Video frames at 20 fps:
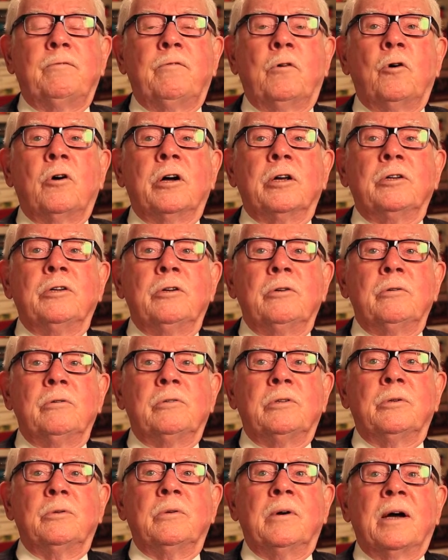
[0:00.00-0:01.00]
for you
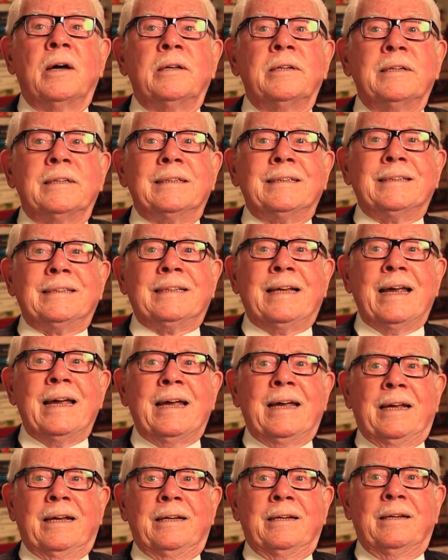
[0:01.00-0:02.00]
to
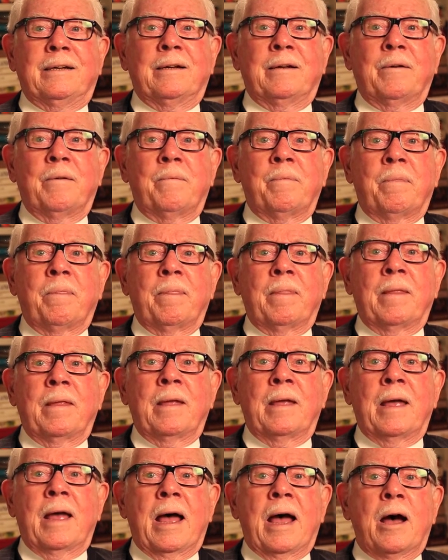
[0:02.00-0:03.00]
understand
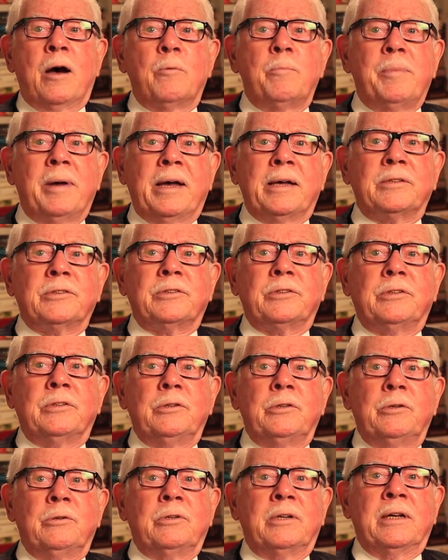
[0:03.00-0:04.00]
how best
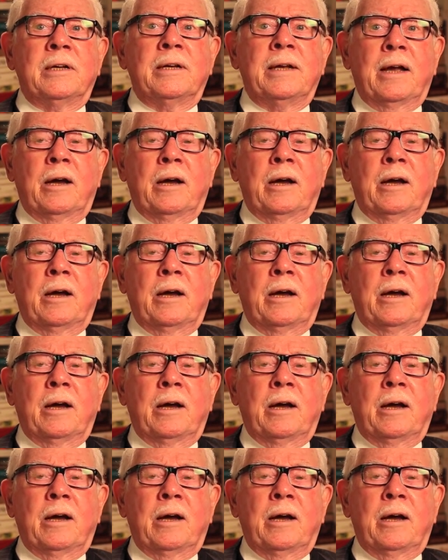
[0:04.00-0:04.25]
you can